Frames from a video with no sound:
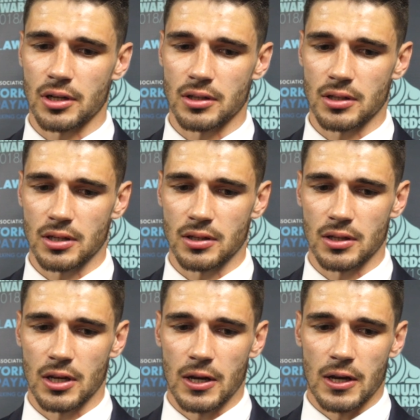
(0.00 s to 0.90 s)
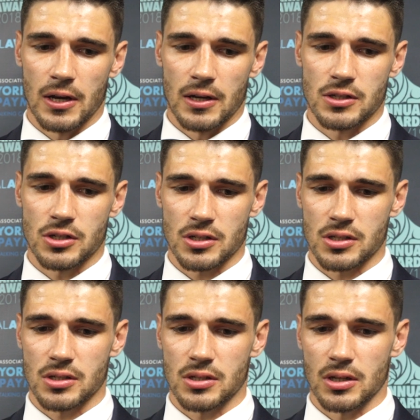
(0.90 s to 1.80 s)
And it's
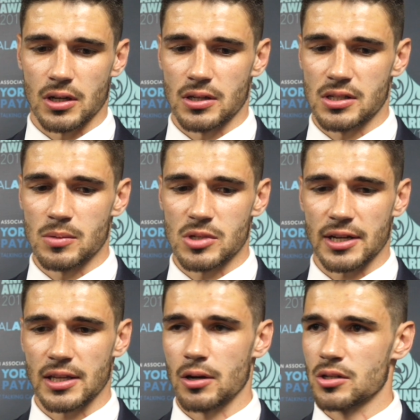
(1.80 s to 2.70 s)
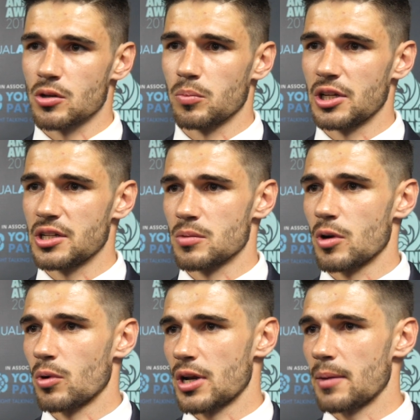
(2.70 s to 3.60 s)
just it seems like they are so pleased
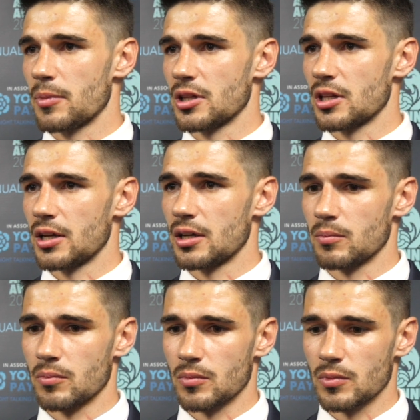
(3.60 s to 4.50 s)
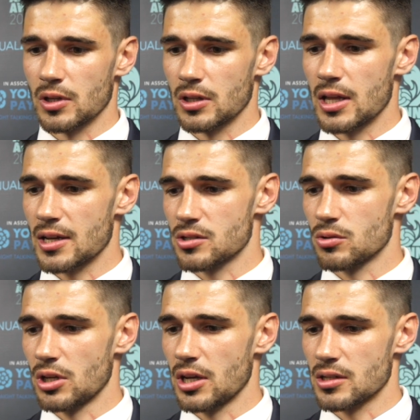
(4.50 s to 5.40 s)
about what happened in the last
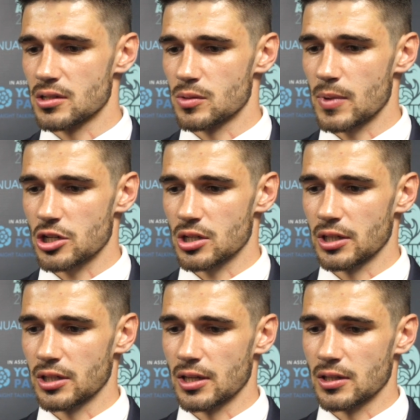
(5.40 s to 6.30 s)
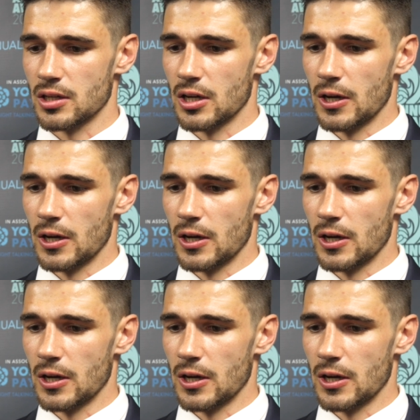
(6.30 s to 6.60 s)
2 years, especially that